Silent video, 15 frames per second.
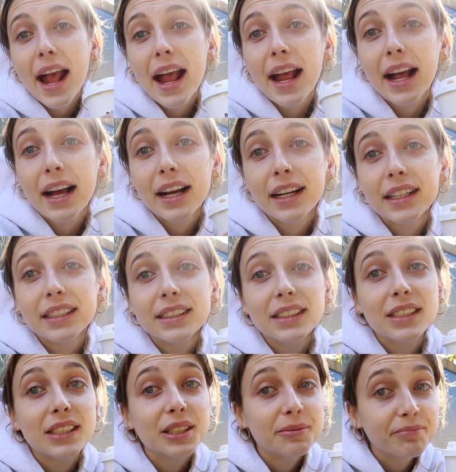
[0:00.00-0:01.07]

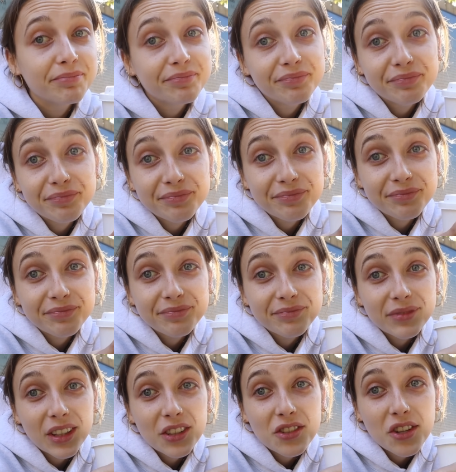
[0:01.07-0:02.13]
And
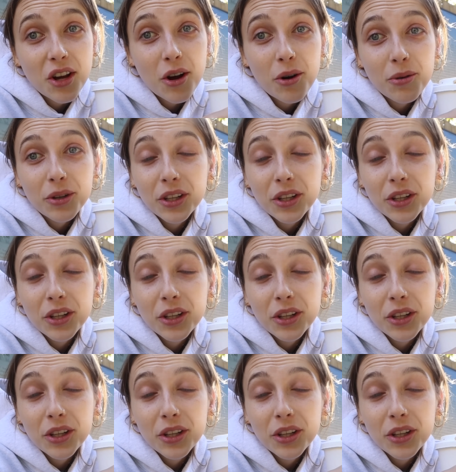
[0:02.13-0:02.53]
so,